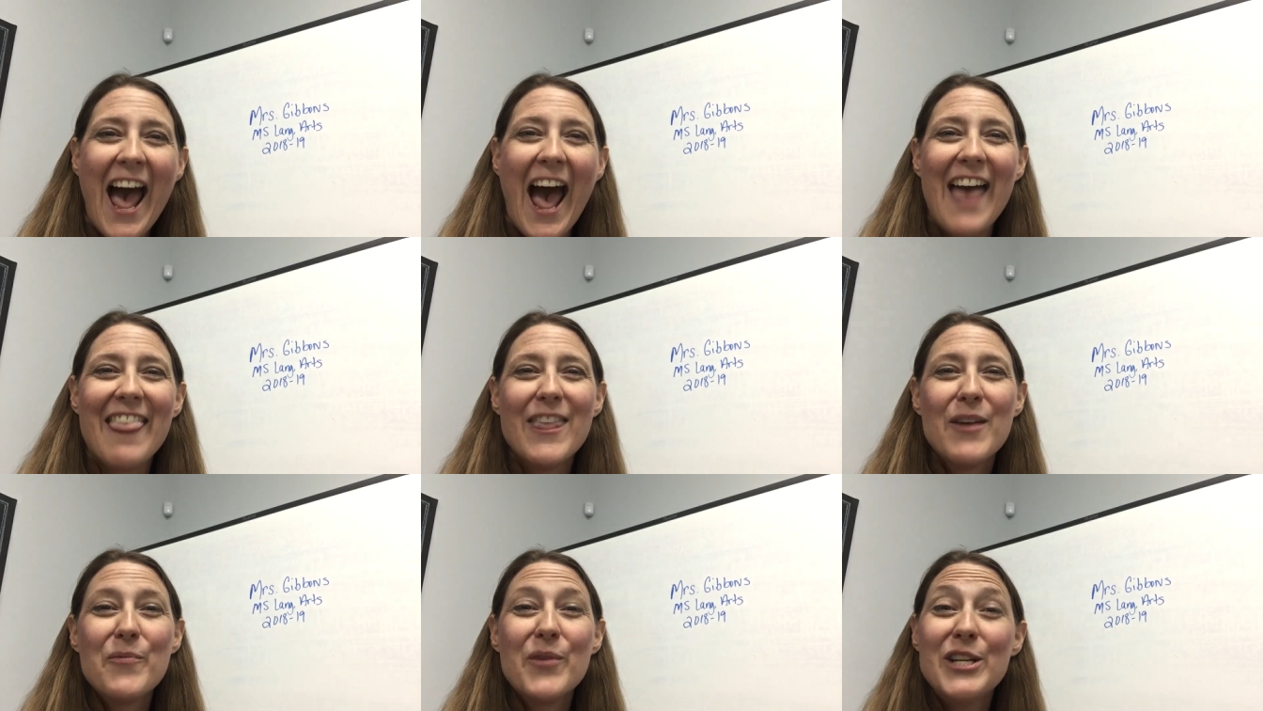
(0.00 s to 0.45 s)

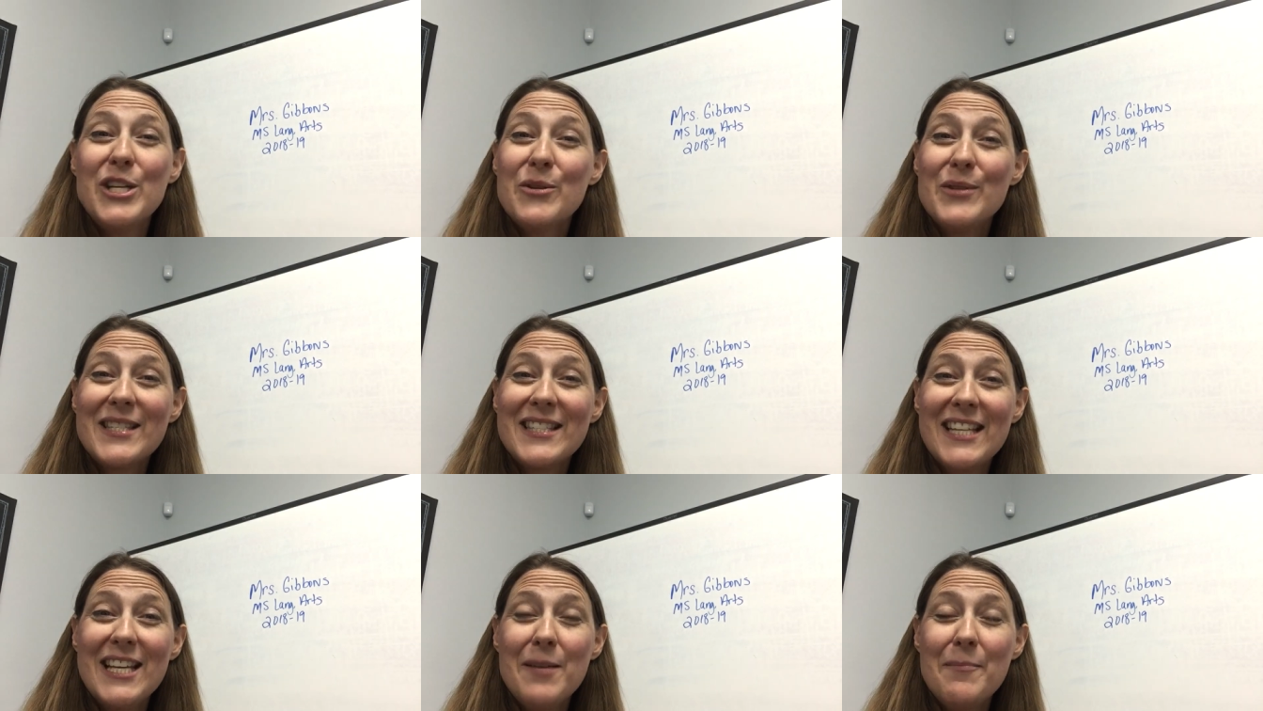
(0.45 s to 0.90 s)
And then when
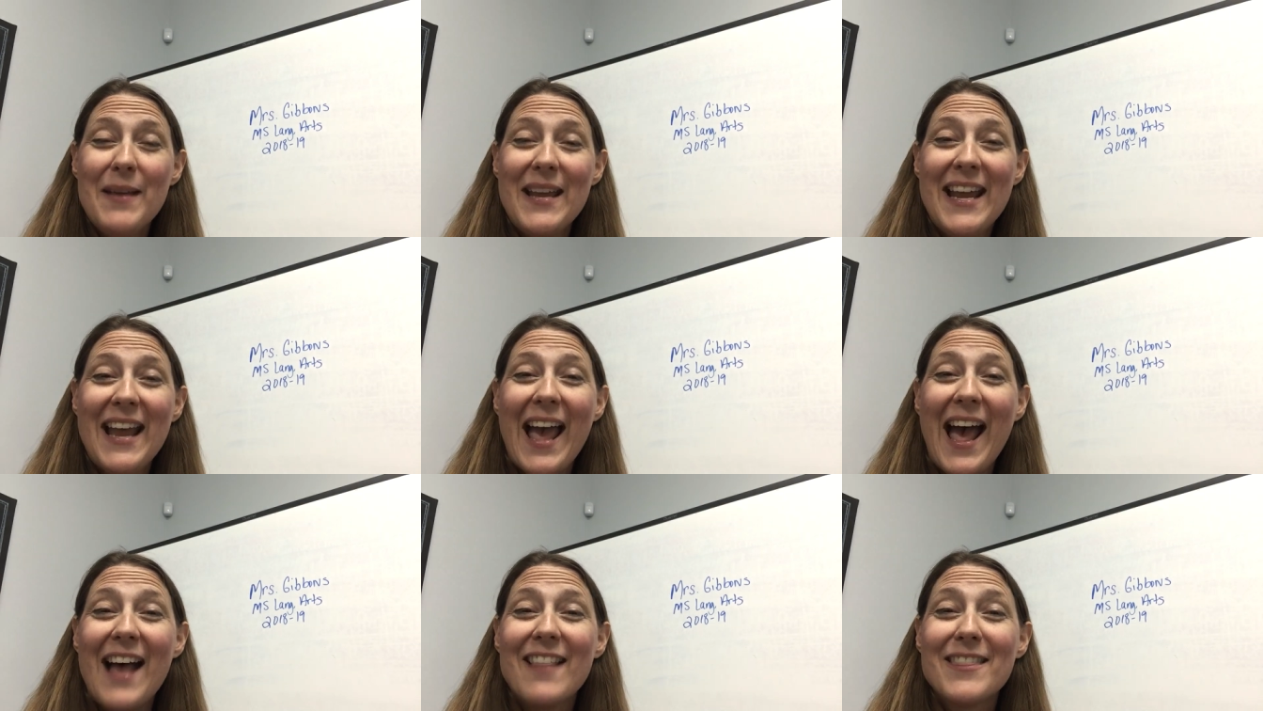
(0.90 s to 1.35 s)
you see
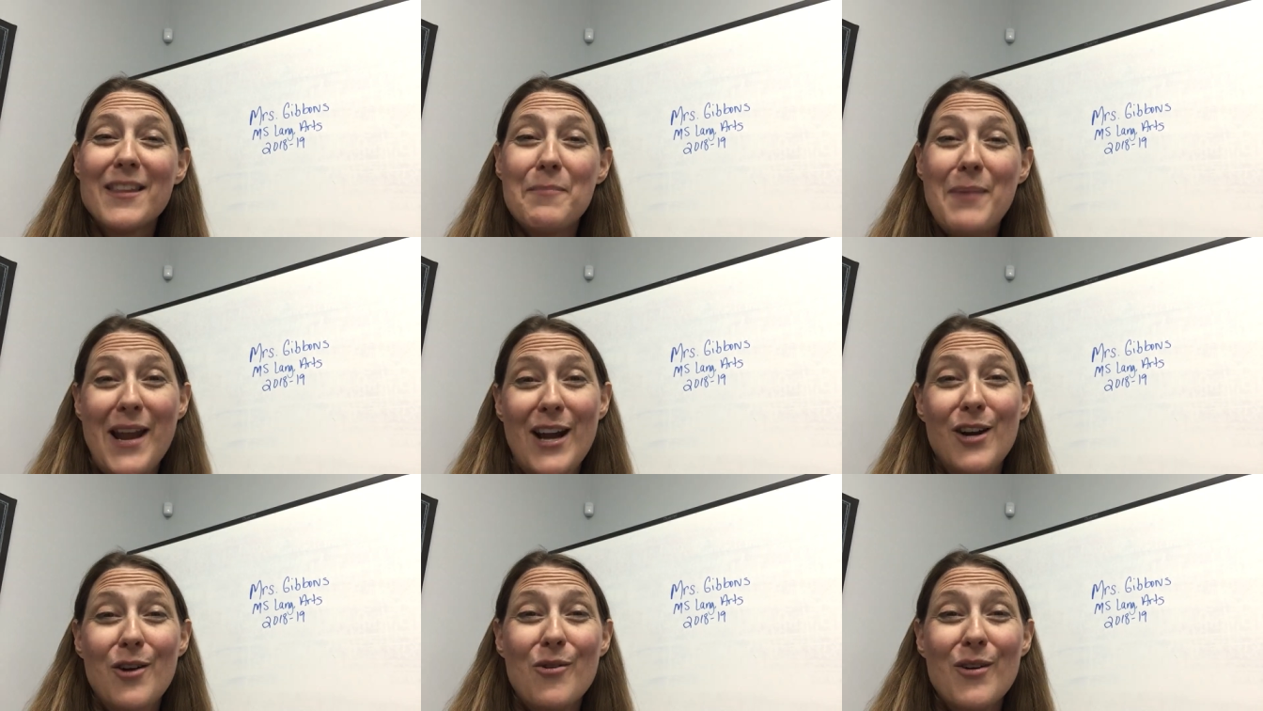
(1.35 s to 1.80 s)
me at the
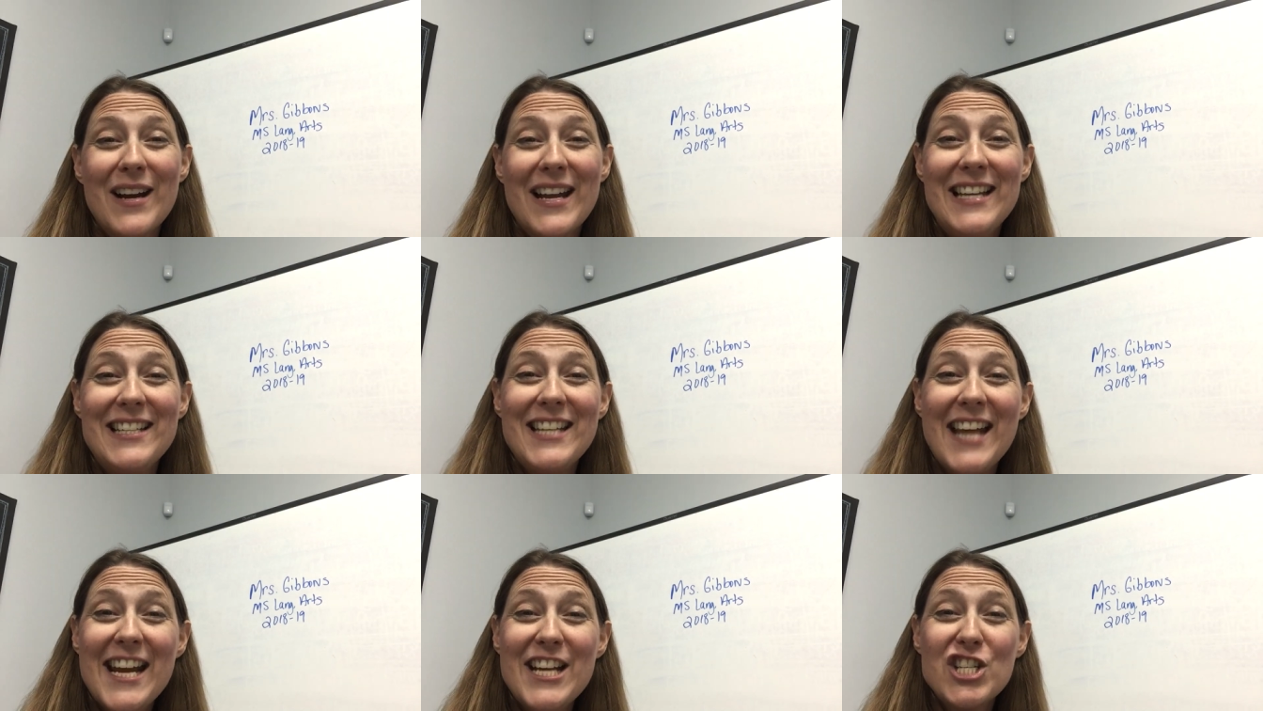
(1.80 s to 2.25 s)
parent
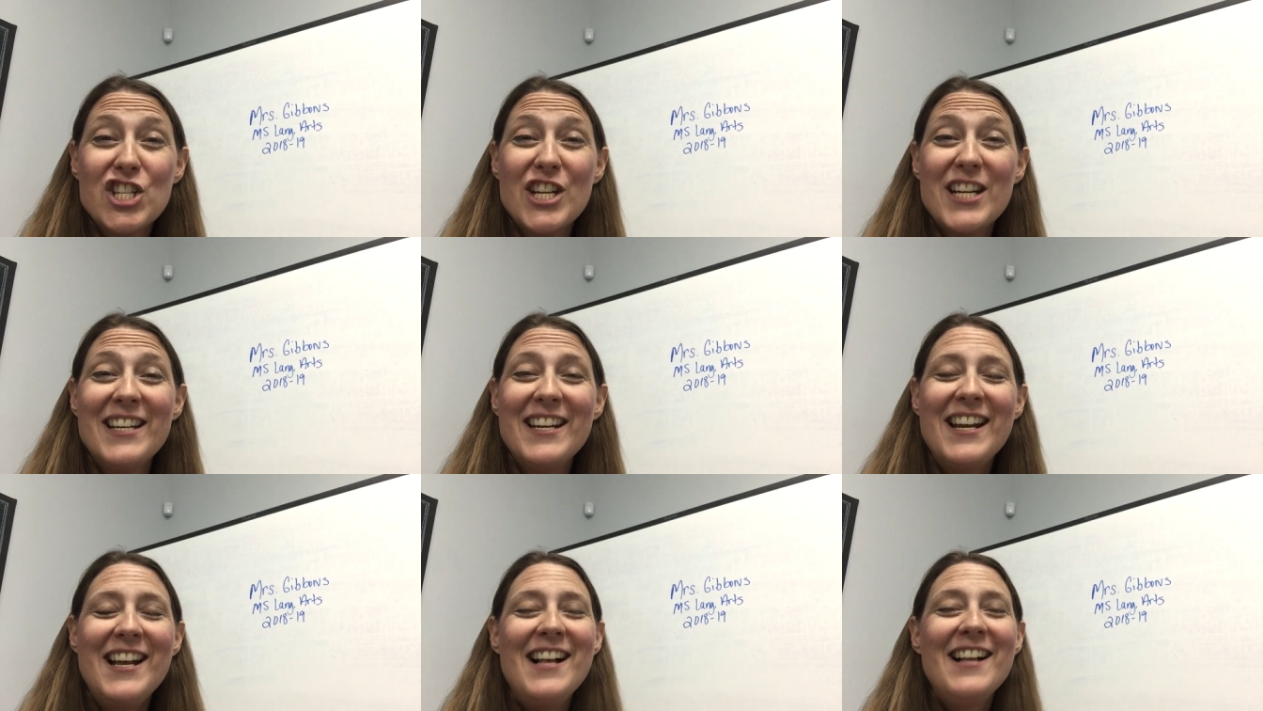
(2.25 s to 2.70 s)

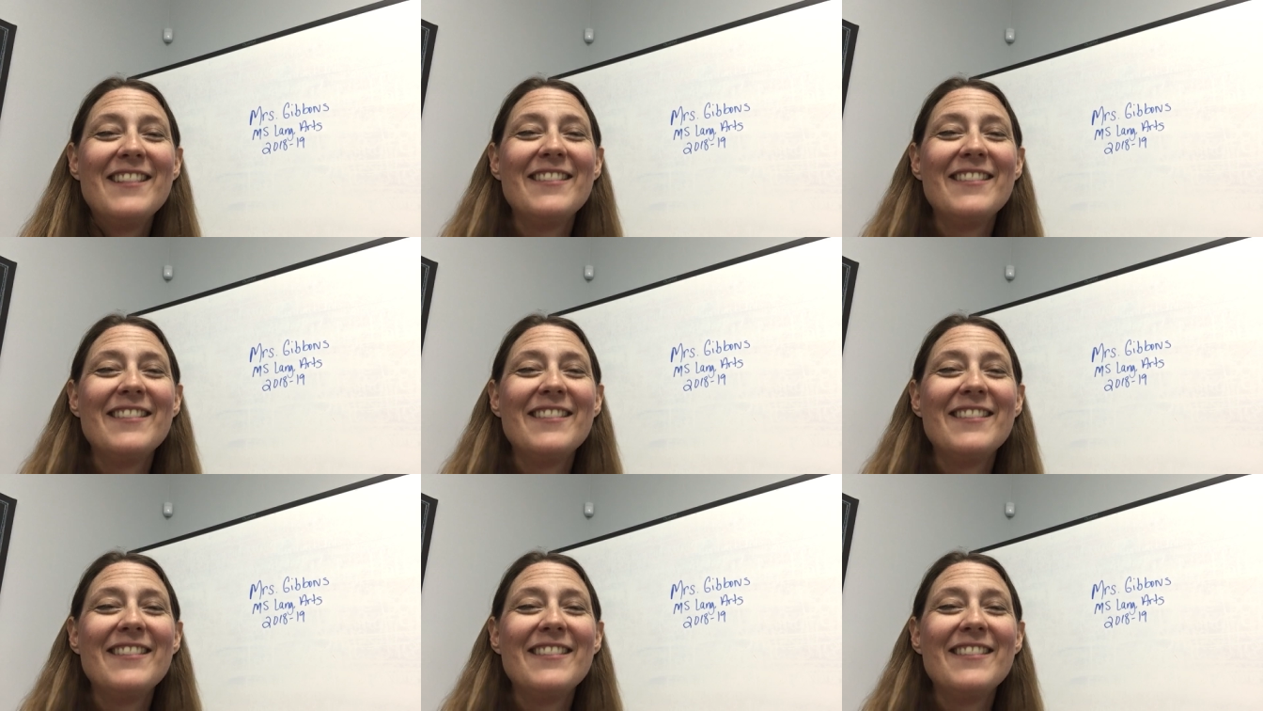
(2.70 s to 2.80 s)
orientation,